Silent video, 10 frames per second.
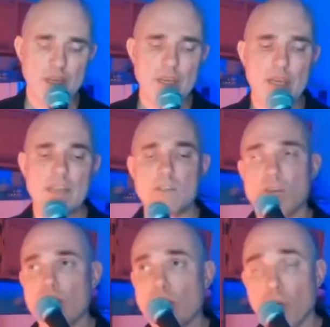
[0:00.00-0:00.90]
It's
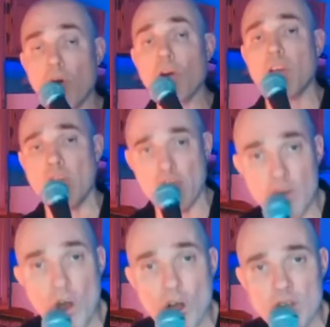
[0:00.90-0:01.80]

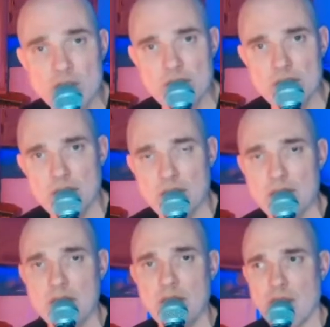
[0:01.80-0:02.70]
okeanos.
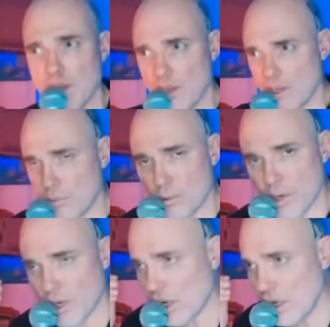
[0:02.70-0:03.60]
You're putting
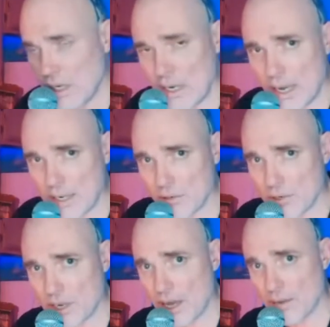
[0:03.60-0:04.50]
a little extra
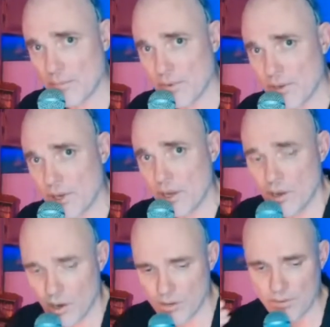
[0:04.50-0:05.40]
time
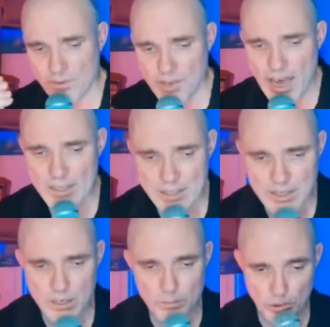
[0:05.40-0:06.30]
on that
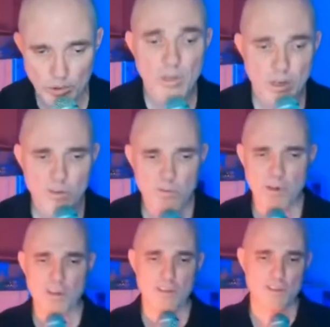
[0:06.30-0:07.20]
syllable
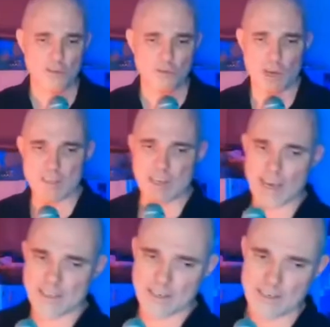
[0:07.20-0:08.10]
where the stress
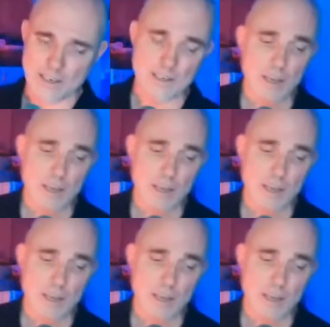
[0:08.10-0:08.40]
accent is.